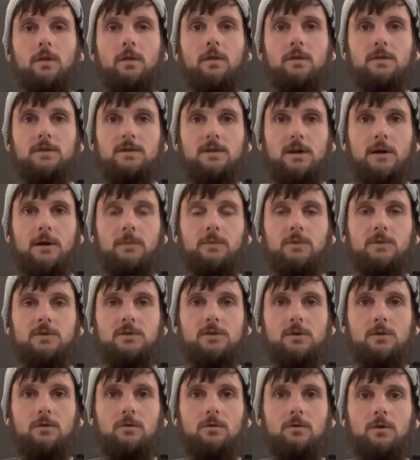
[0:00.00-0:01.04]
this
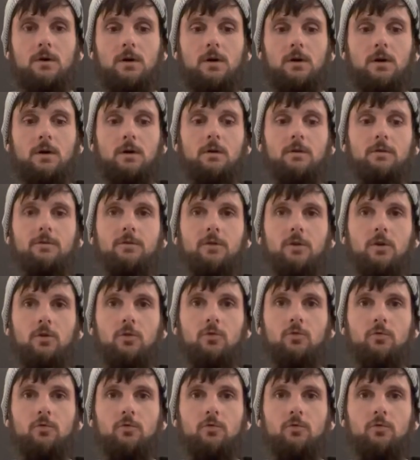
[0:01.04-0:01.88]
episode of